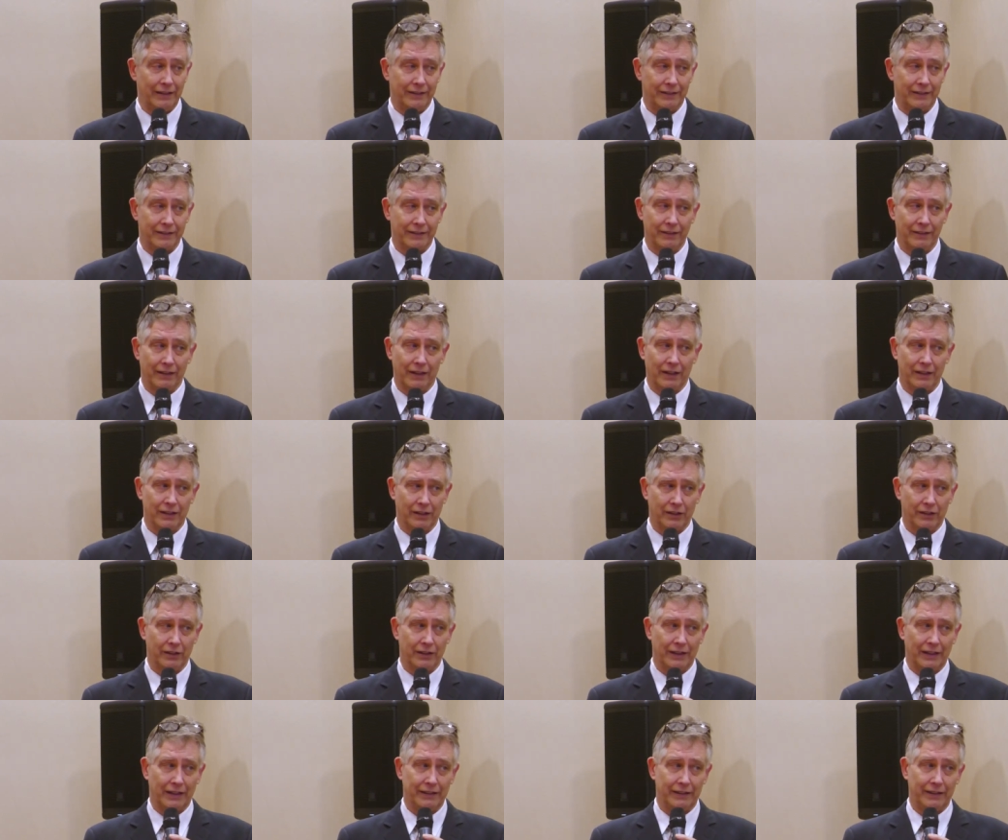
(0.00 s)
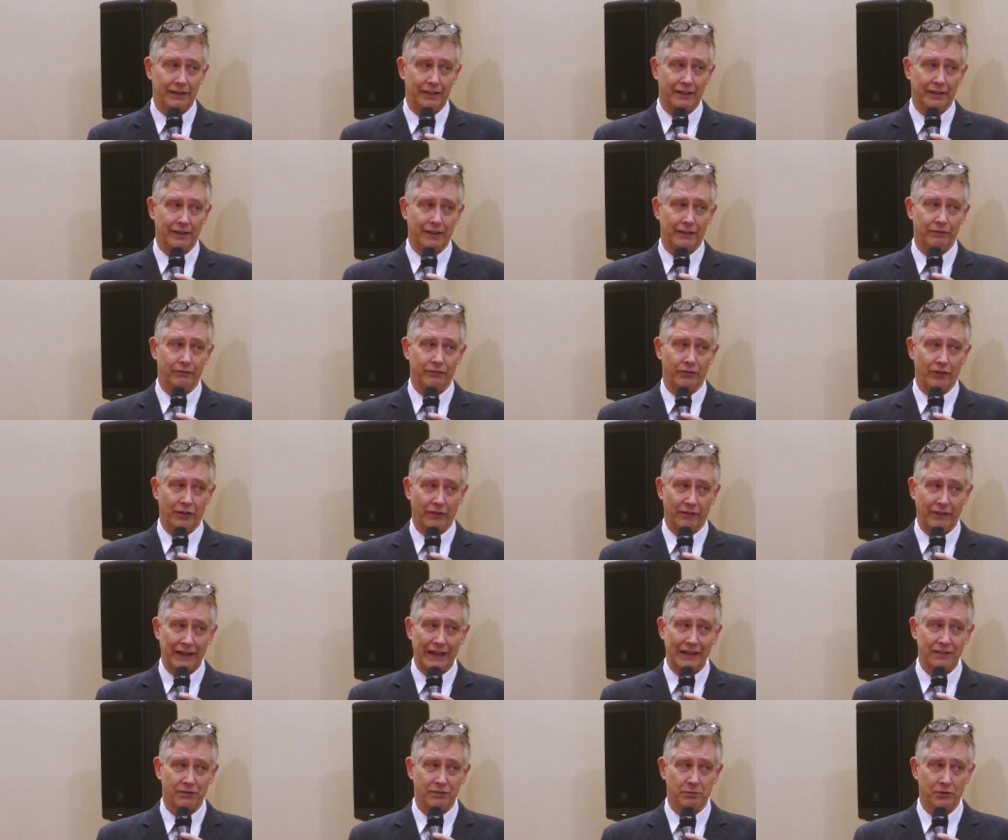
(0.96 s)
It's not a good idea for the
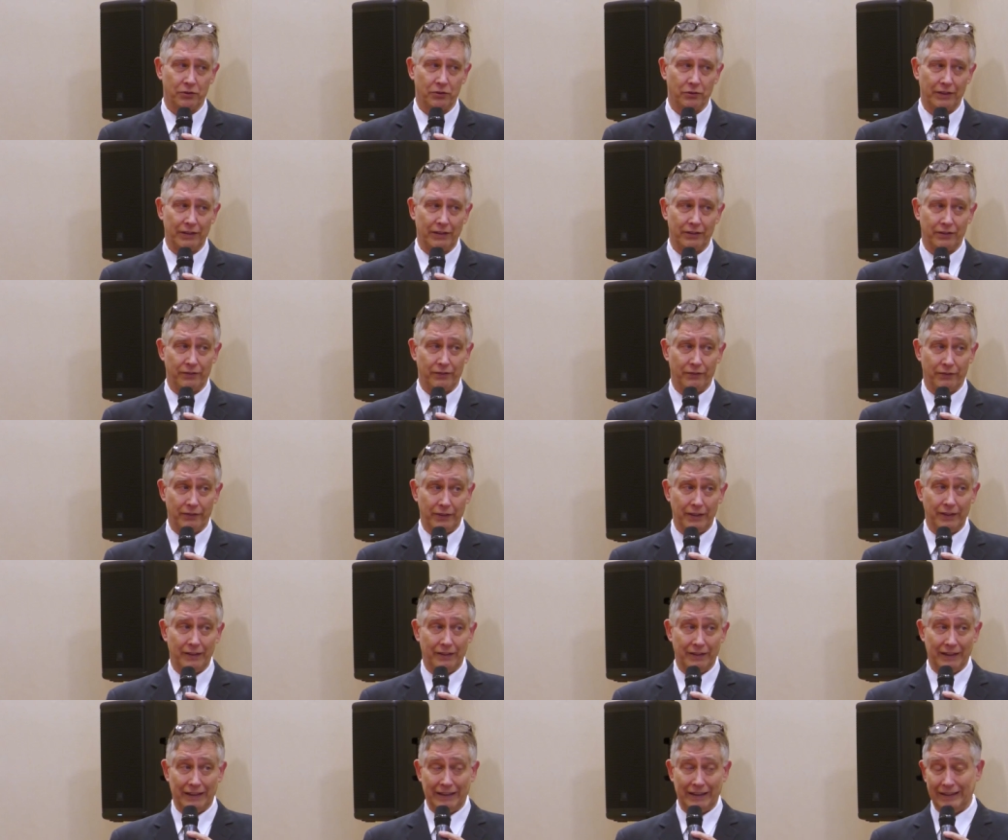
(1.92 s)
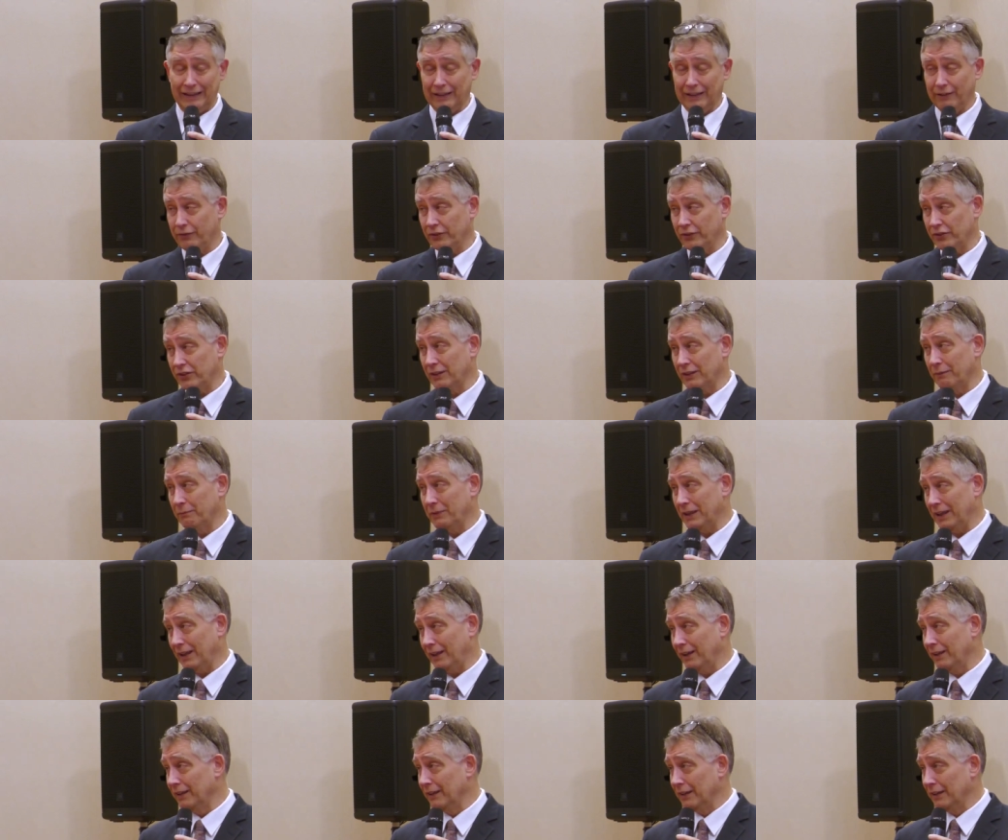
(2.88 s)
vast majority. It's a very good idea for
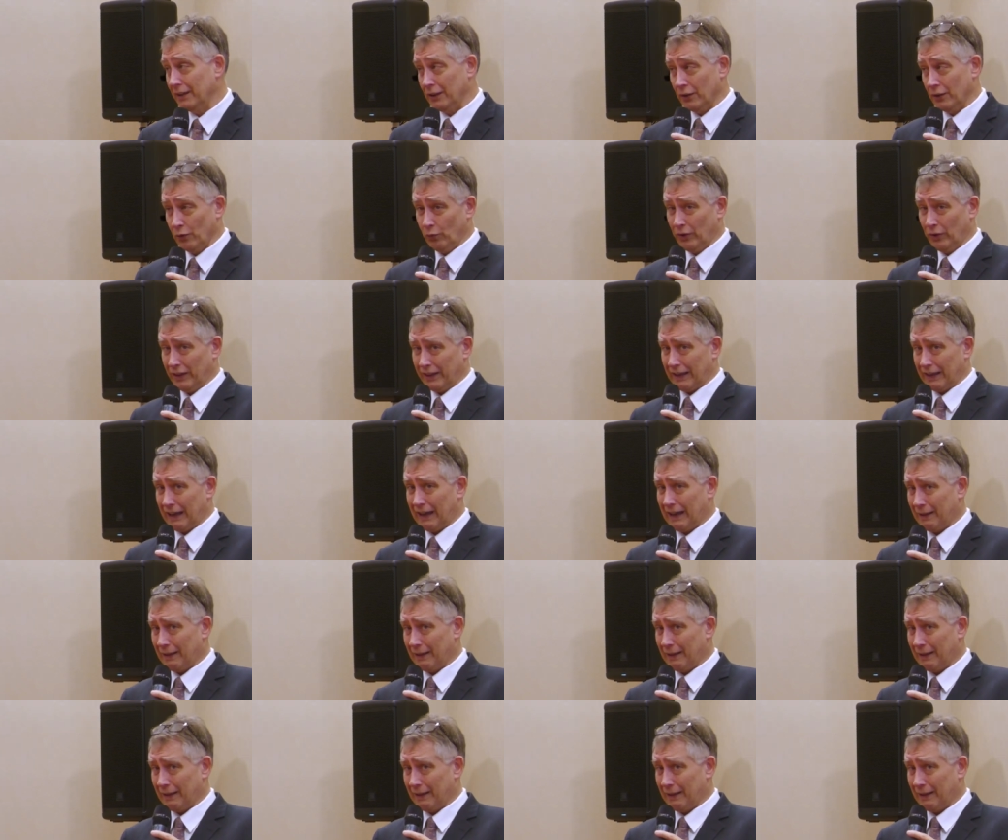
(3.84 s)
somebody with